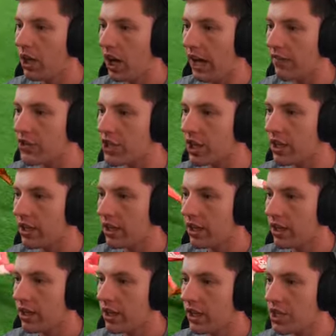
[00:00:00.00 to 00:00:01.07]
Iverson,
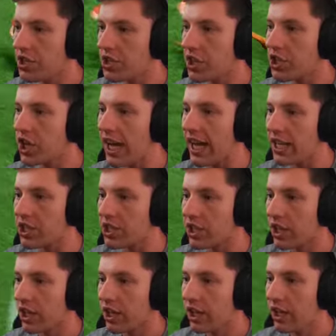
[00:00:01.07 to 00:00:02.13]
this is the
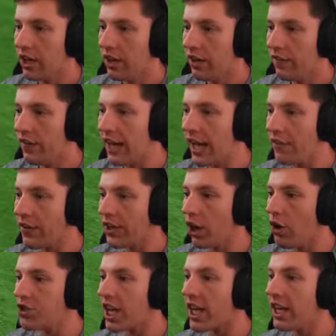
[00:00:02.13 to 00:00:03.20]
chance for
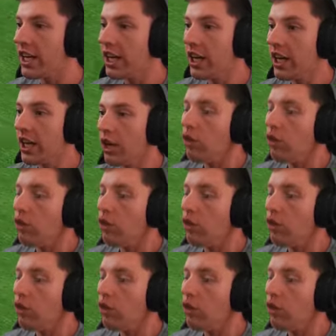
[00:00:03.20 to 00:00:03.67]
Leverkusen.